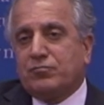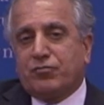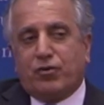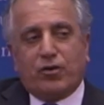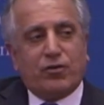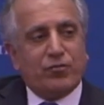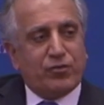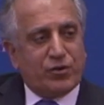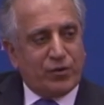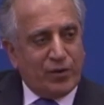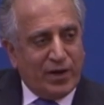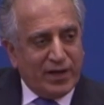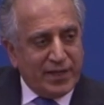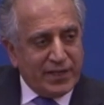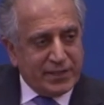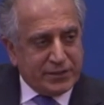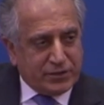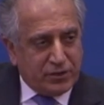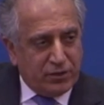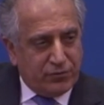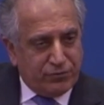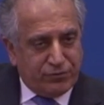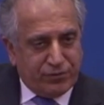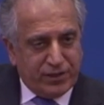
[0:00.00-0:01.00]
for a
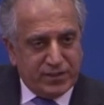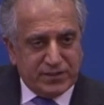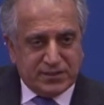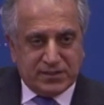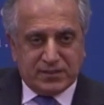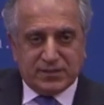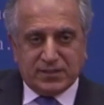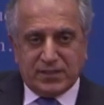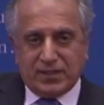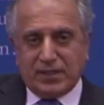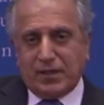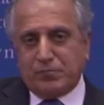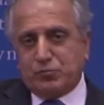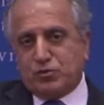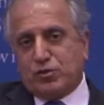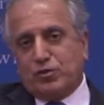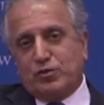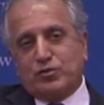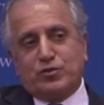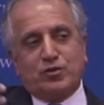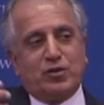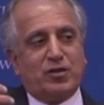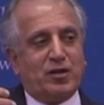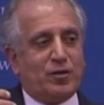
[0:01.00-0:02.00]
variety of reasons that I'm
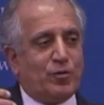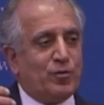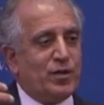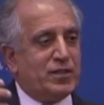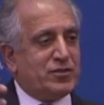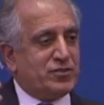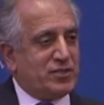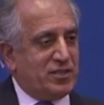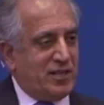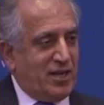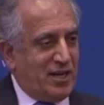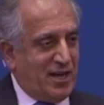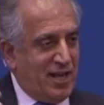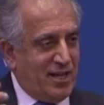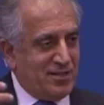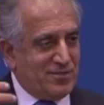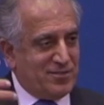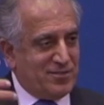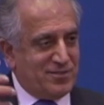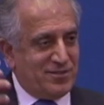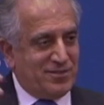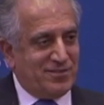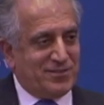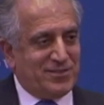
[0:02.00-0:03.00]
sure during question and
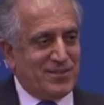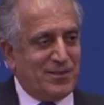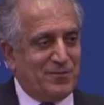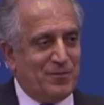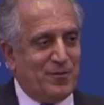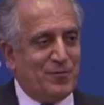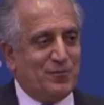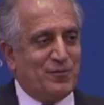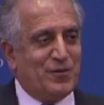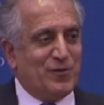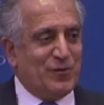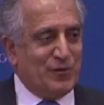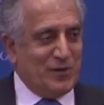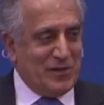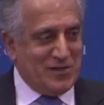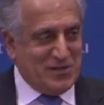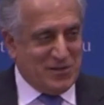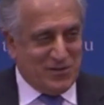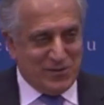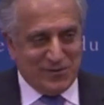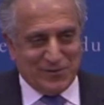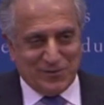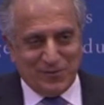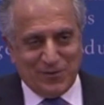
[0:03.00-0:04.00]
answer some of those
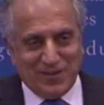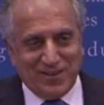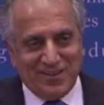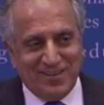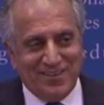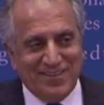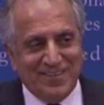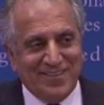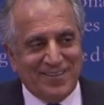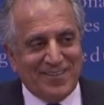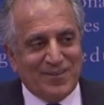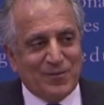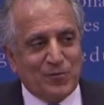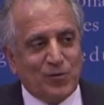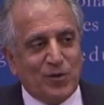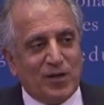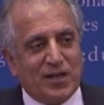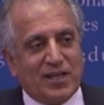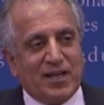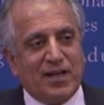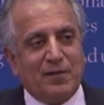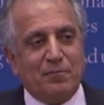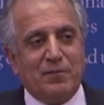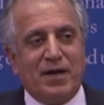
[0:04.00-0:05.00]
issues will
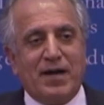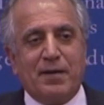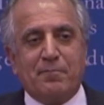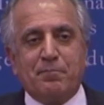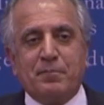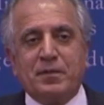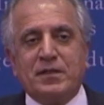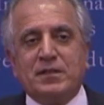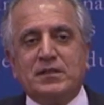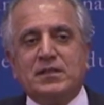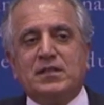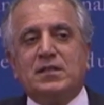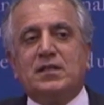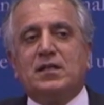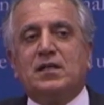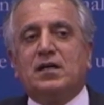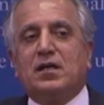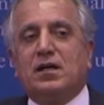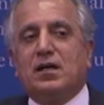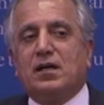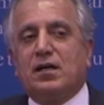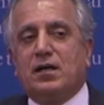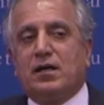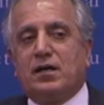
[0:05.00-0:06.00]
come up,
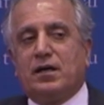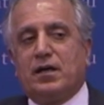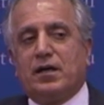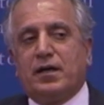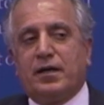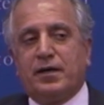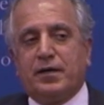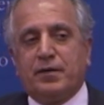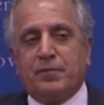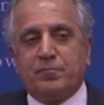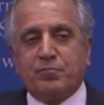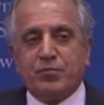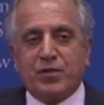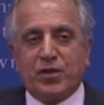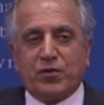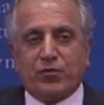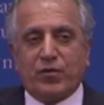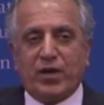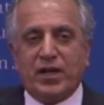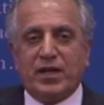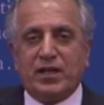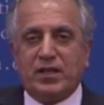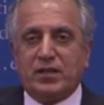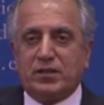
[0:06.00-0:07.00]

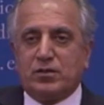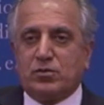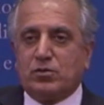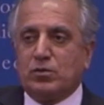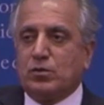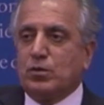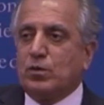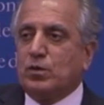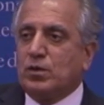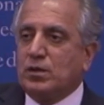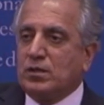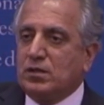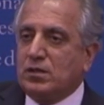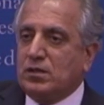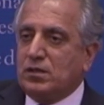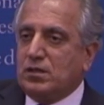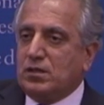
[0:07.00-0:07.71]
run into